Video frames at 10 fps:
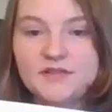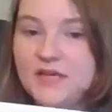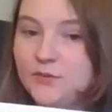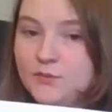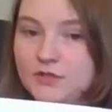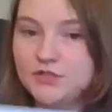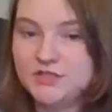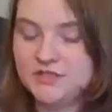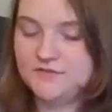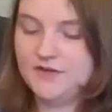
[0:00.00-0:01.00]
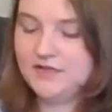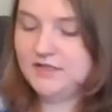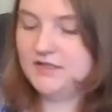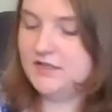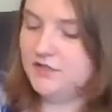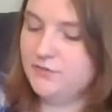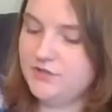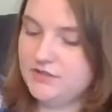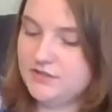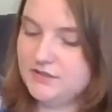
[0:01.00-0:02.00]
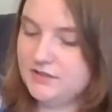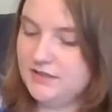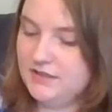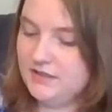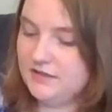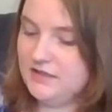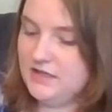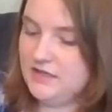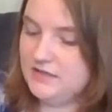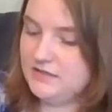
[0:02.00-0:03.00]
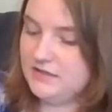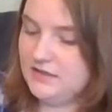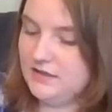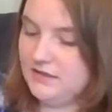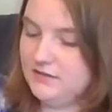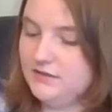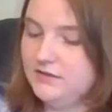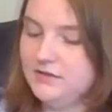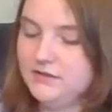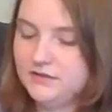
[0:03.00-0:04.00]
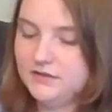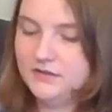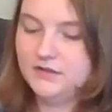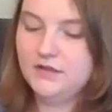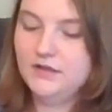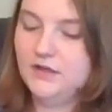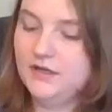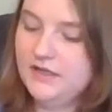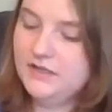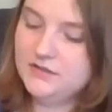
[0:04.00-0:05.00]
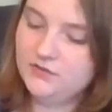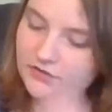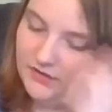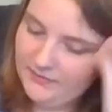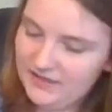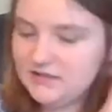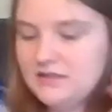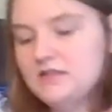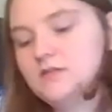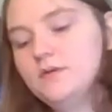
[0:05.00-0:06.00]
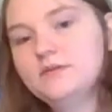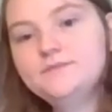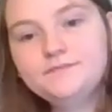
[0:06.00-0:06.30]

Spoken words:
That would work just as fine, and then you would just connect the ends there. Alright, so going back to this one.